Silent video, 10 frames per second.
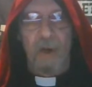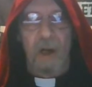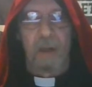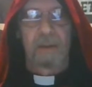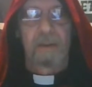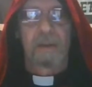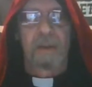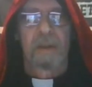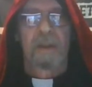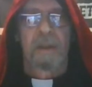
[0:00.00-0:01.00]
all,
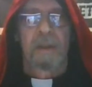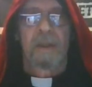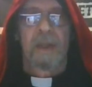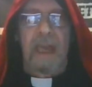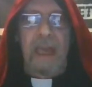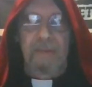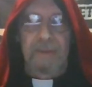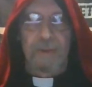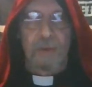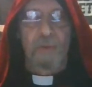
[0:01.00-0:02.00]
have a
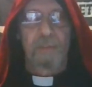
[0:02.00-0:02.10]
true